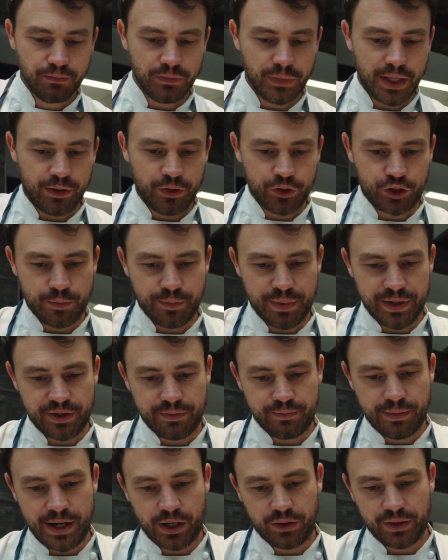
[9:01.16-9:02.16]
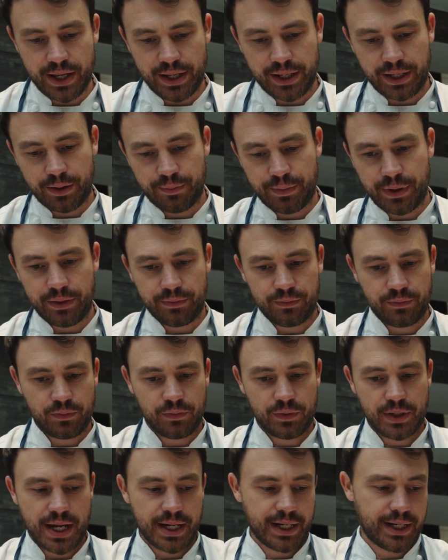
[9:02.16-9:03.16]
There are some bits of meat on there that can be
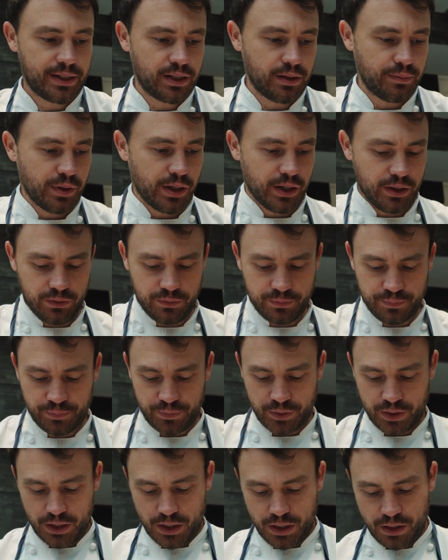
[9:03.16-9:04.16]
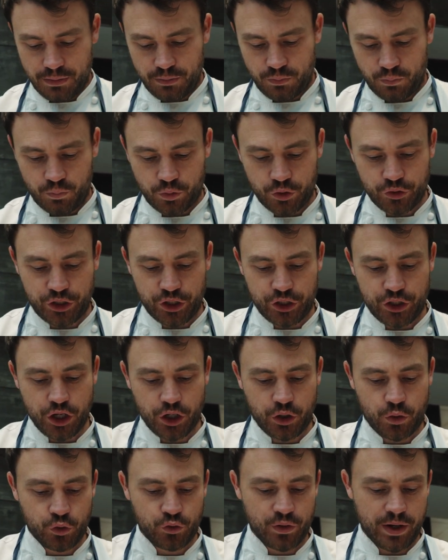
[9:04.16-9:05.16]
added to the pile. Once these
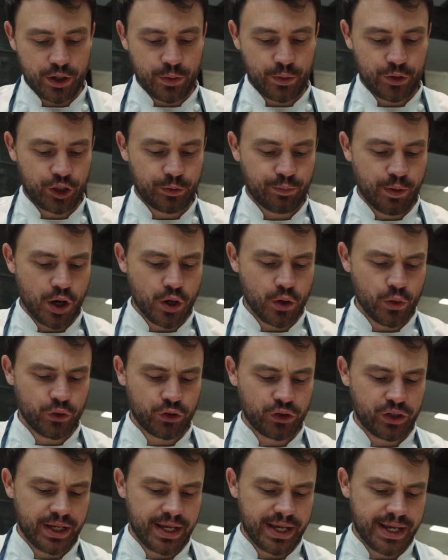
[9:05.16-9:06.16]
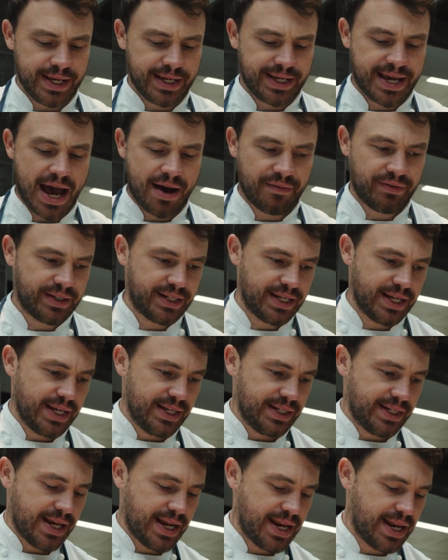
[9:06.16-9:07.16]
knuckles are out, you expose the
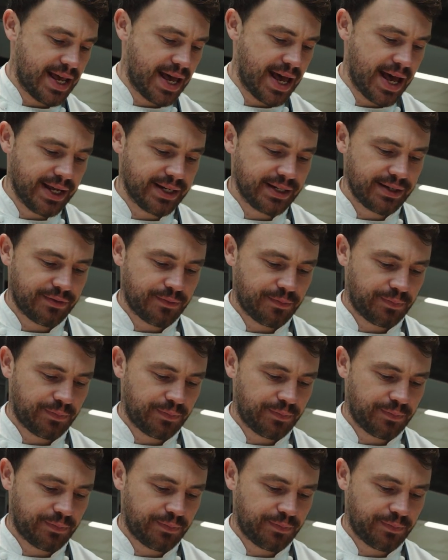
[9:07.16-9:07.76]
cavities in the head.